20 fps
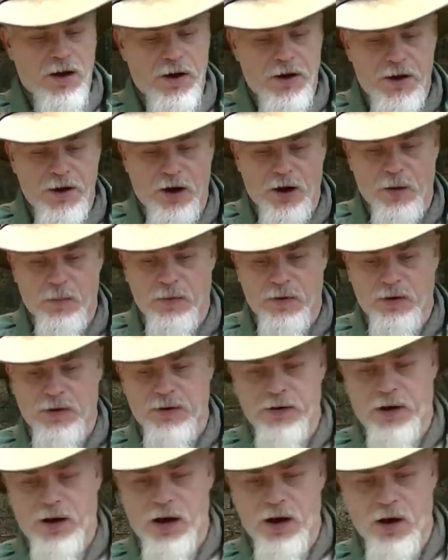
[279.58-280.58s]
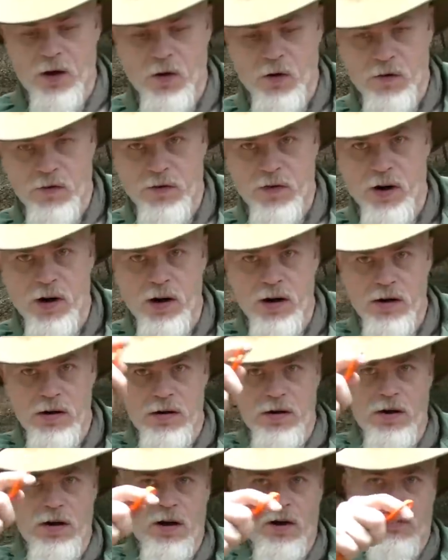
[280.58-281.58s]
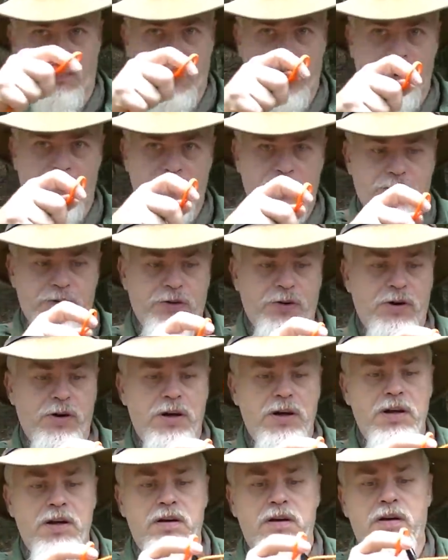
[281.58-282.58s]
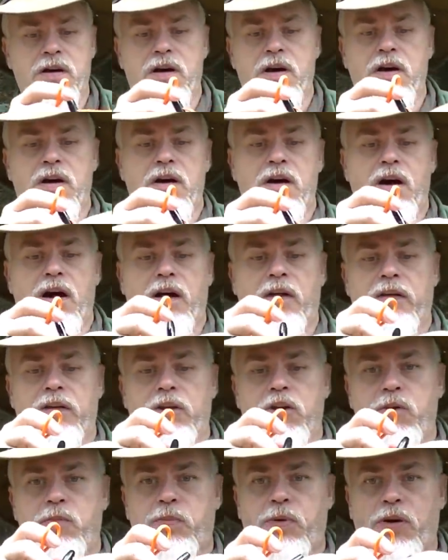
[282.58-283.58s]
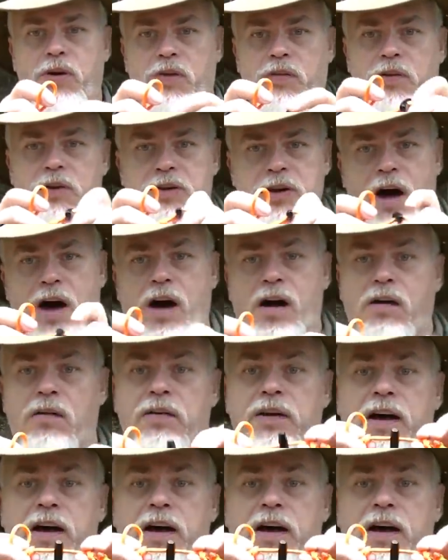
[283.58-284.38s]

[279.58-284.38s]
doubled over around the tree, and then you put the toggle.